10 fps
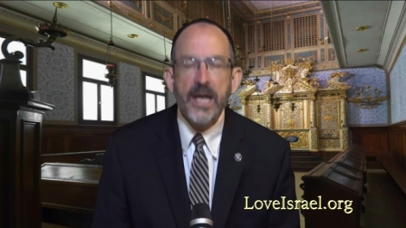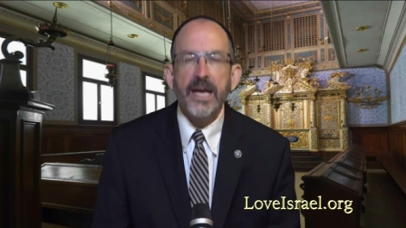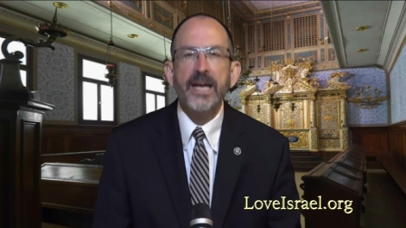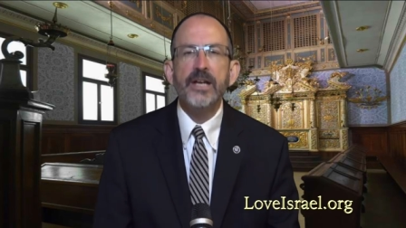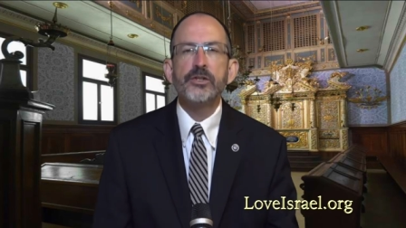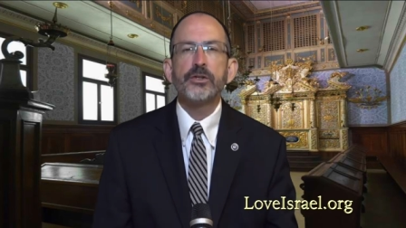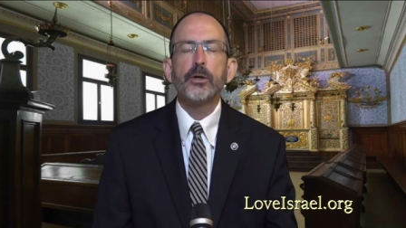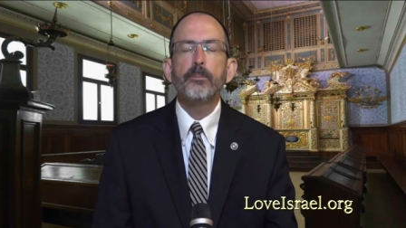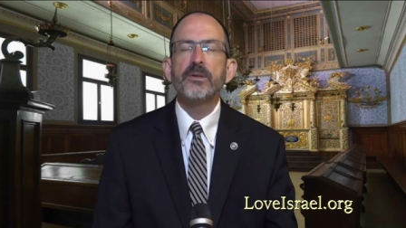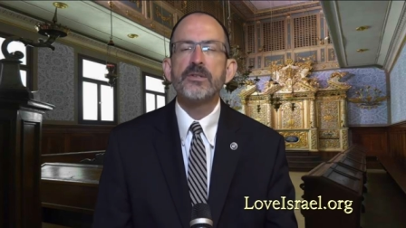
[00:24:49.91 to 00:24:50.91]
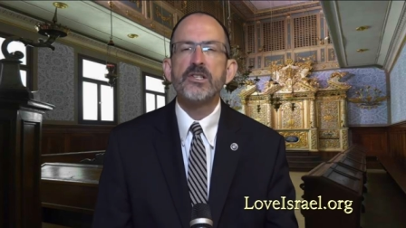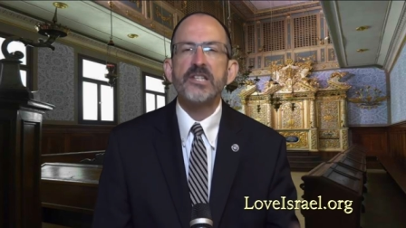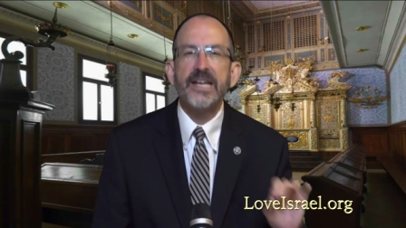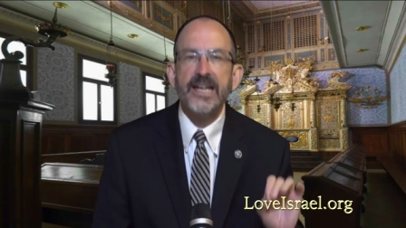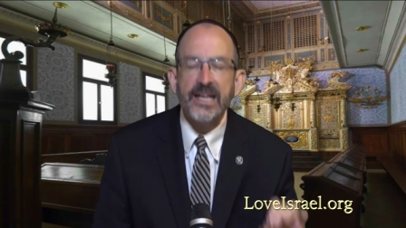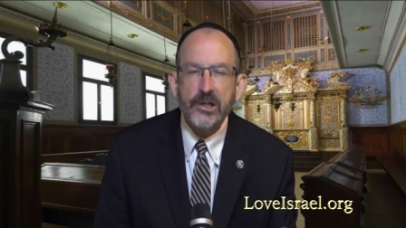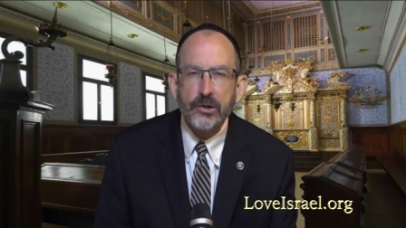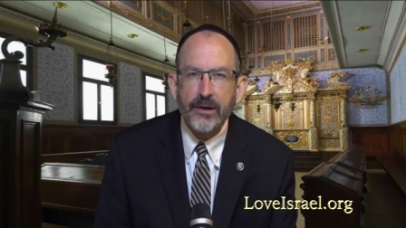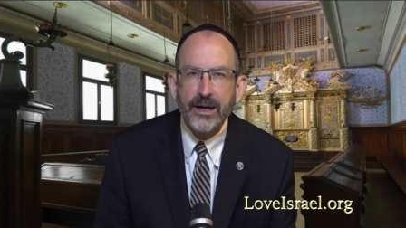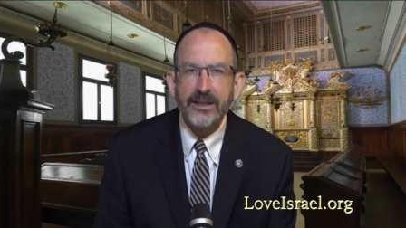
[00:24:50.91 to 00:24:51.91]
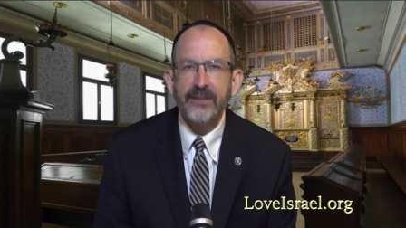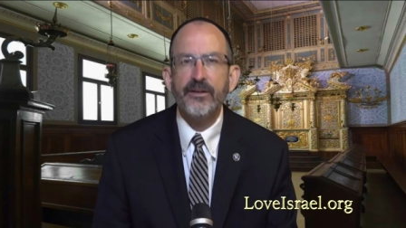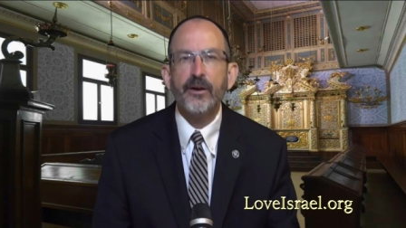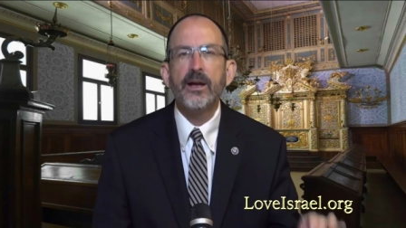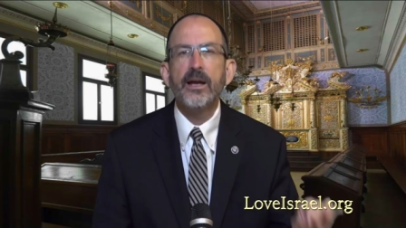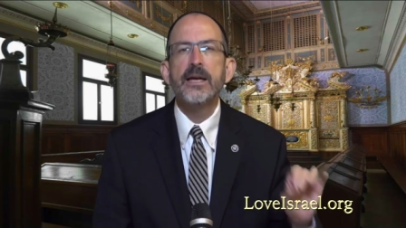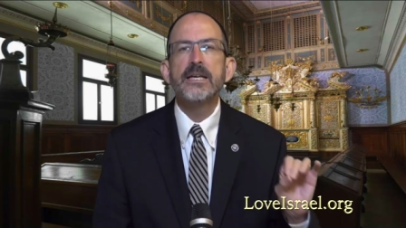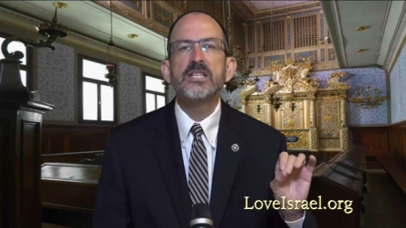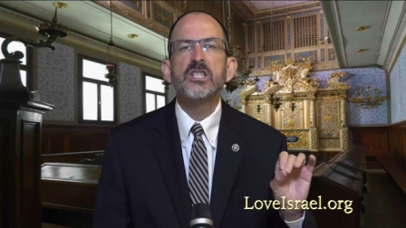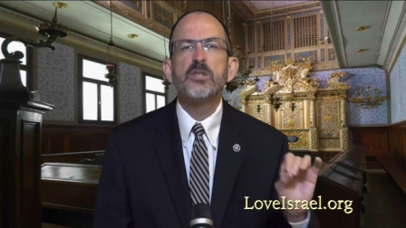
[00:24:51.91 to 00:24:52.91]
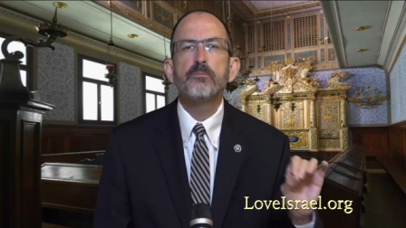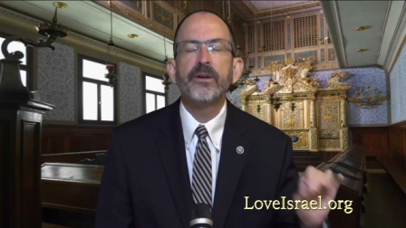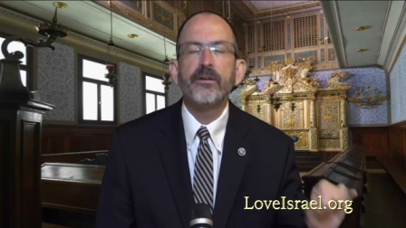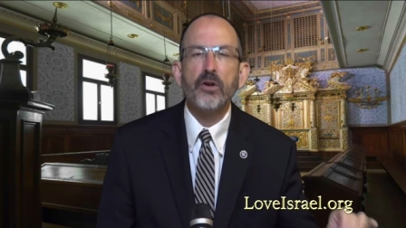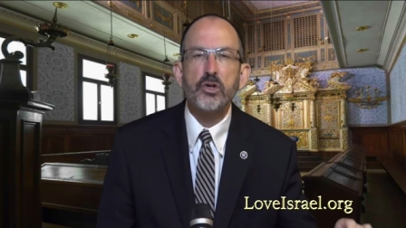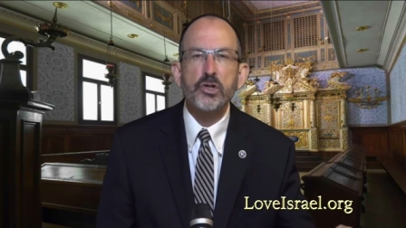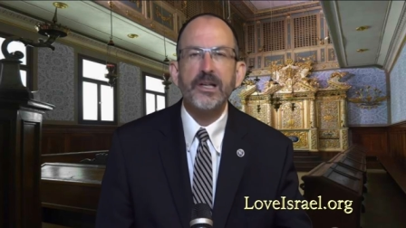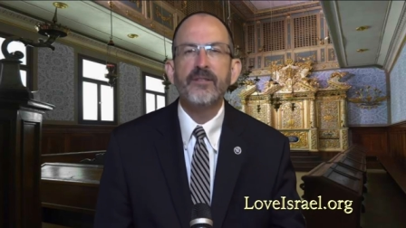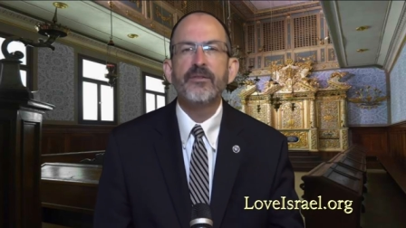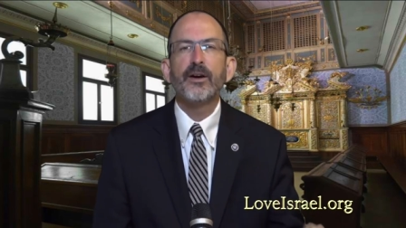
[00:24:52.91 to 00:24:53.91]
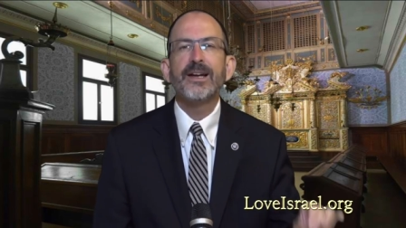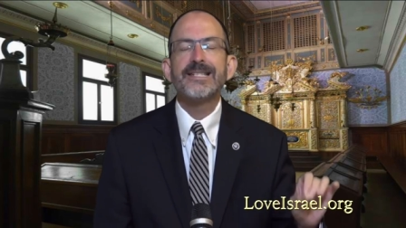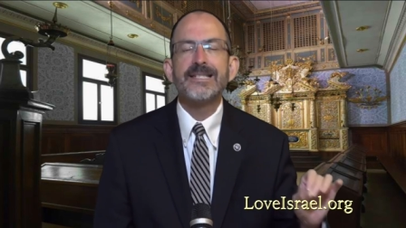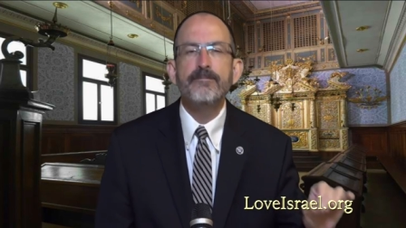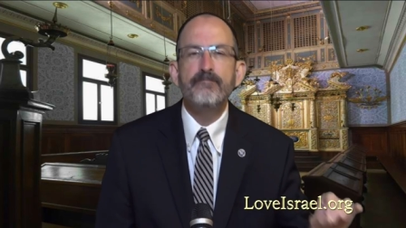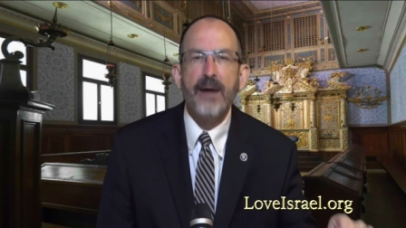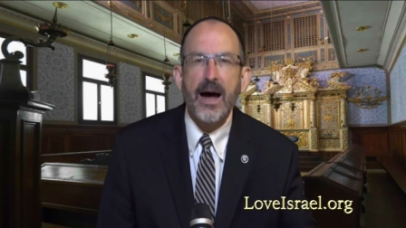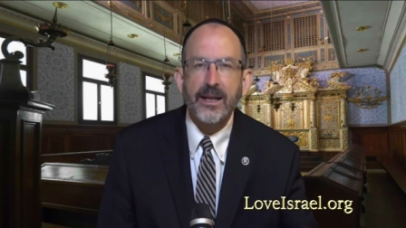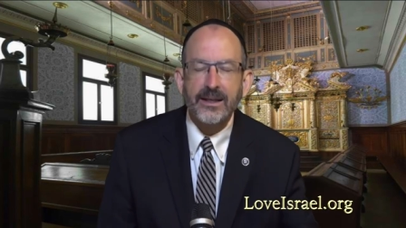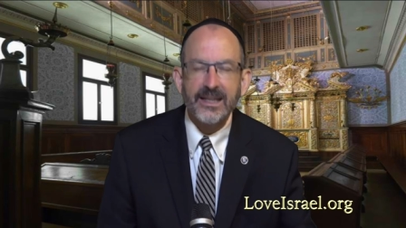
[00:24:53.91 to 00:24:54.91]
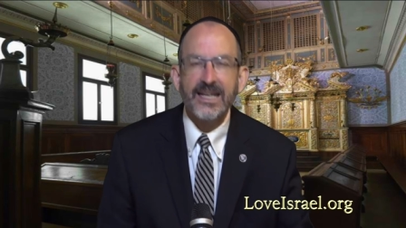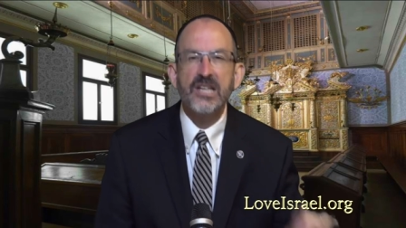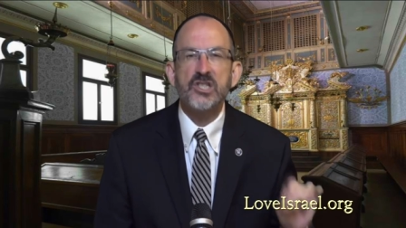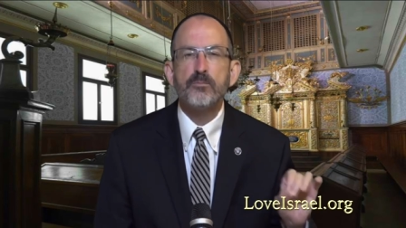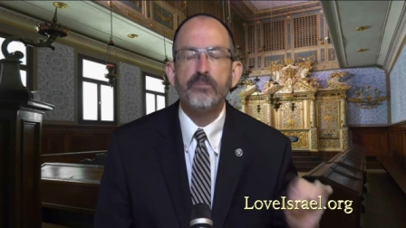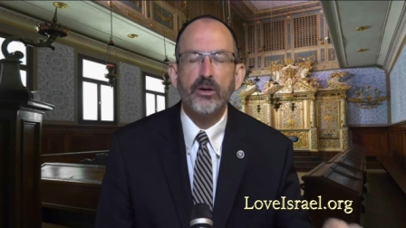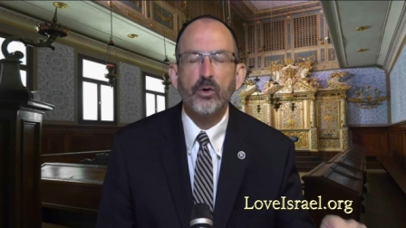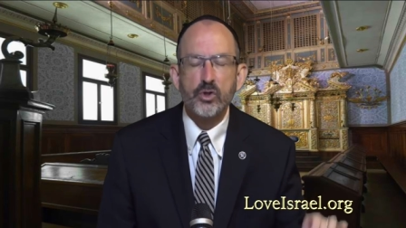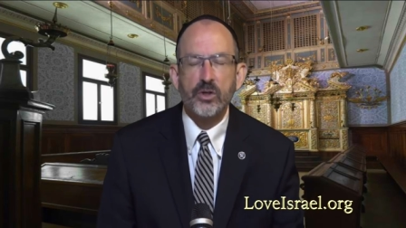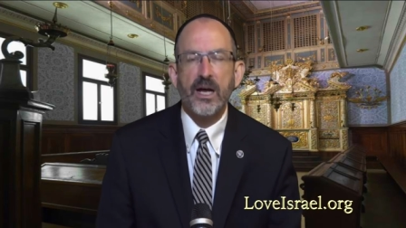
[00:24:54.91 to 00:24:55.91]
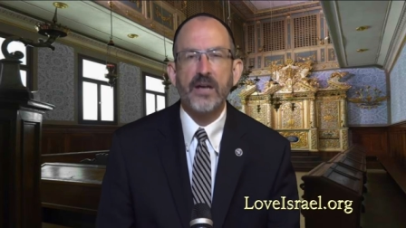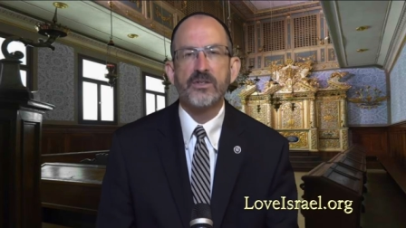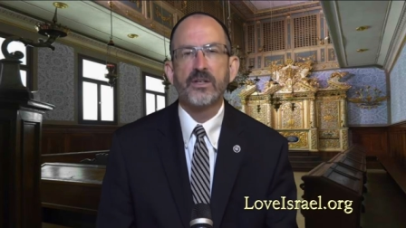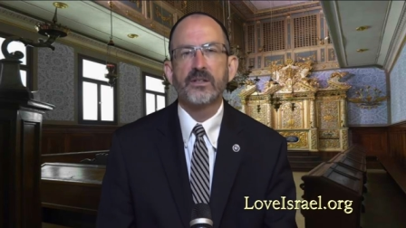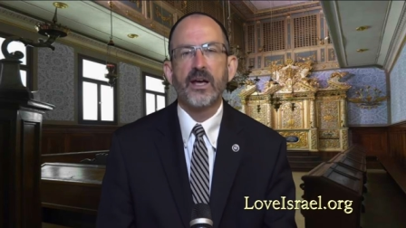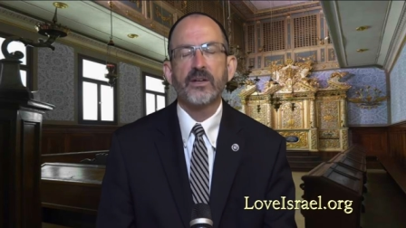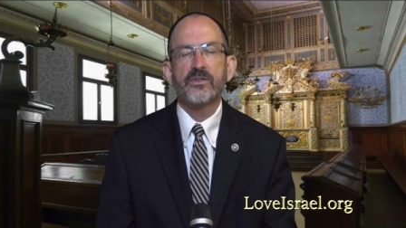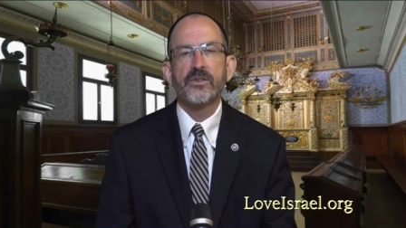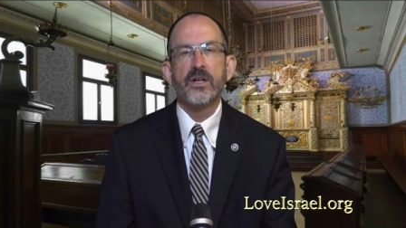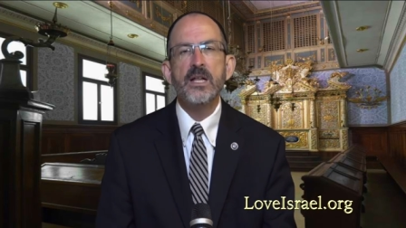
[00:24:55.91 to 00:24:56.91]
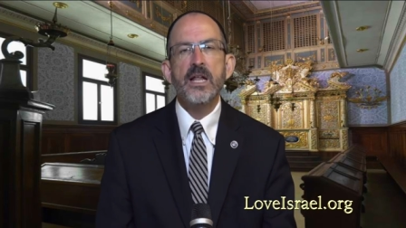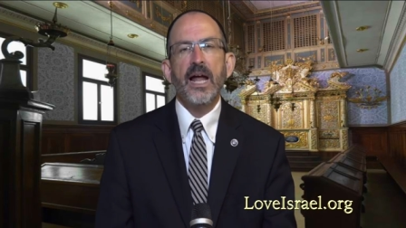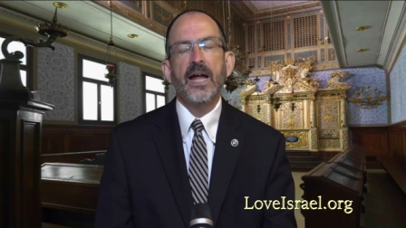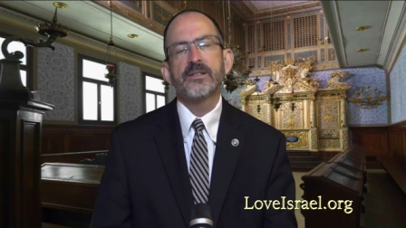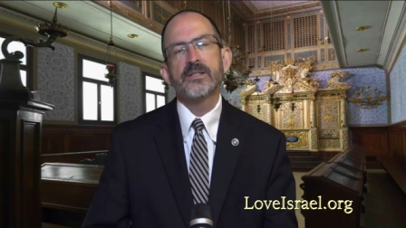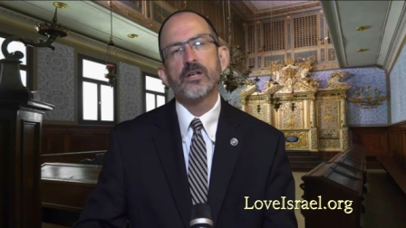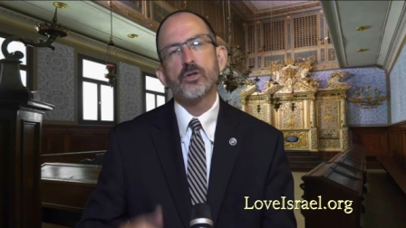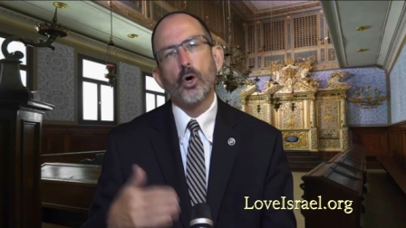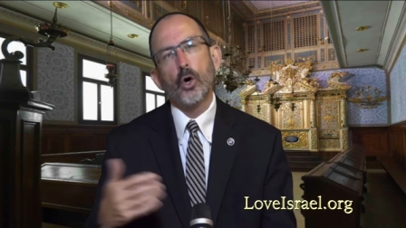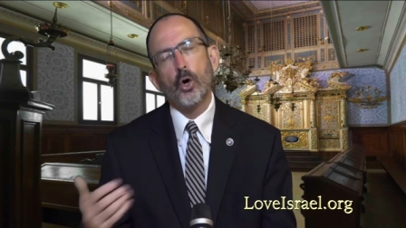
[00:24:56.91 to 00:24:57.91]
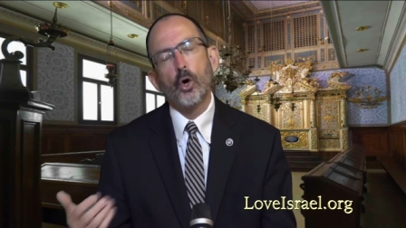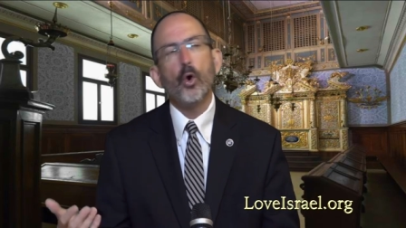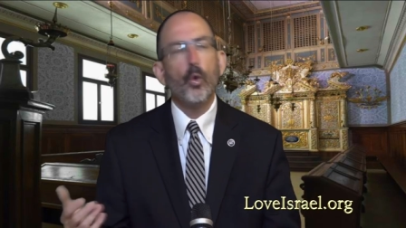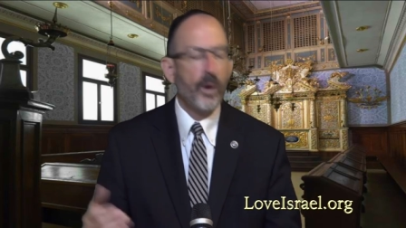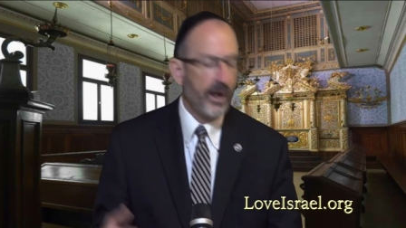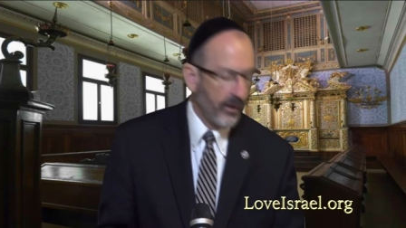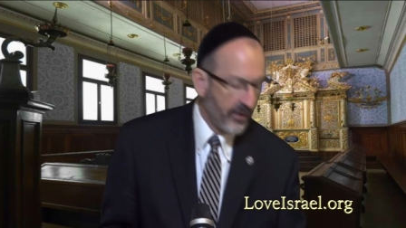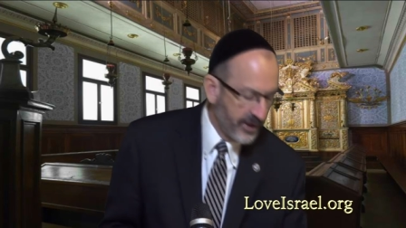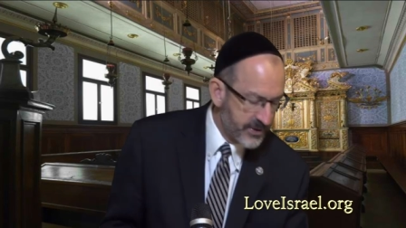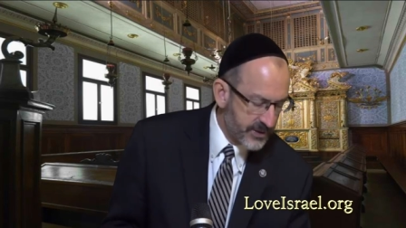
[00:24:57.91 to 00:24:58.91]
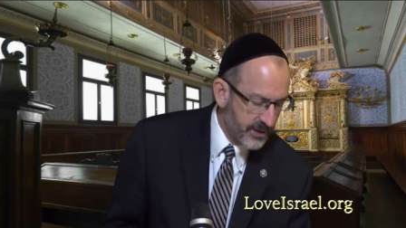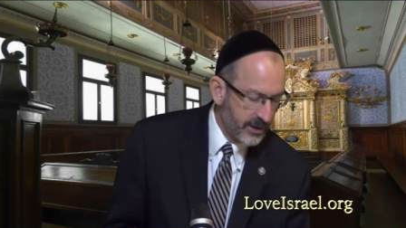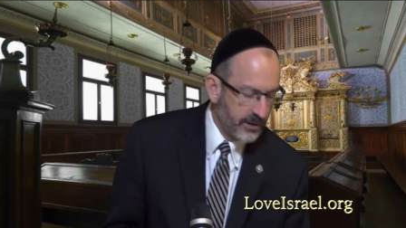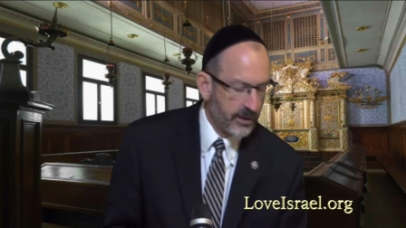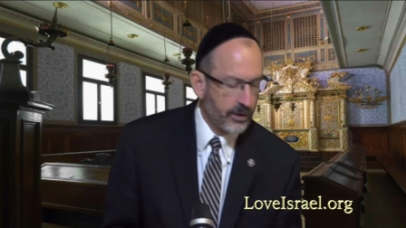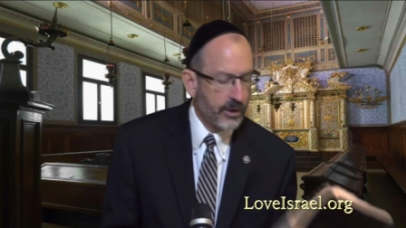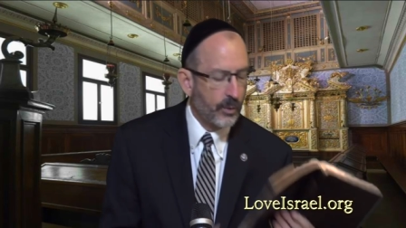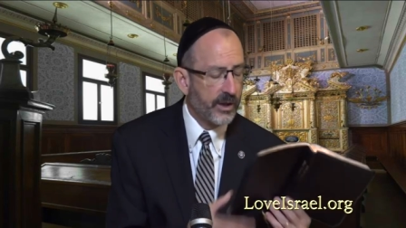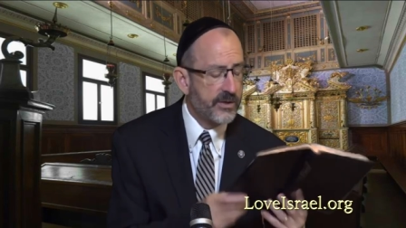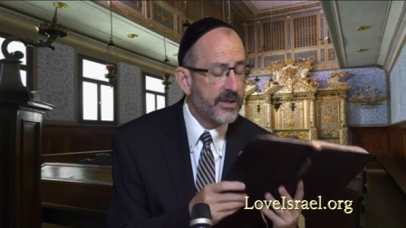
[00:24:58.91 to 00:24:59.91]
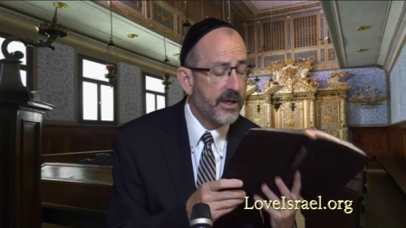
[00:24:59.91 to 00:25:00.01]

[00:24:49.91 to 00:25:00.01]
He interprets this incorrectly, very spiritually, very symbolically. He spiritualized the text and says, Oh, well, this, and look at what it